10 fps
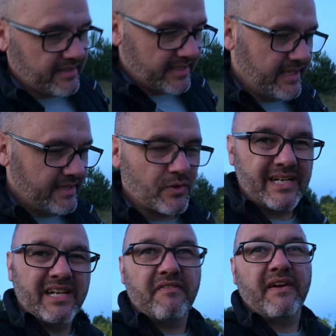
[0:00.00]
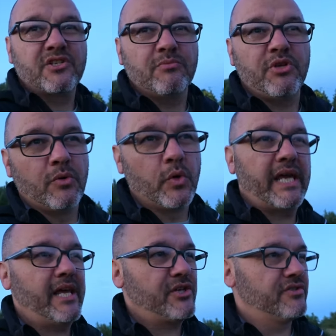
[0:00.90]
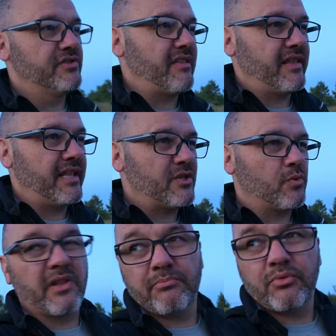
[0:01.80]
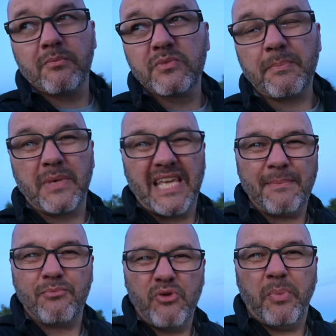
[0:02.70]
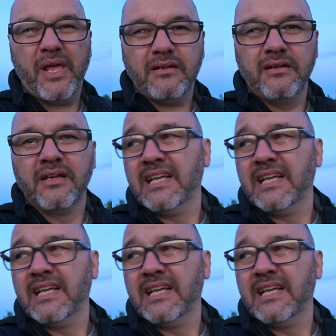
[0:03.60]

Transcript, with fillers: Uh, so I need to find some new locations. I think that's one of the problems. I'm keep repeating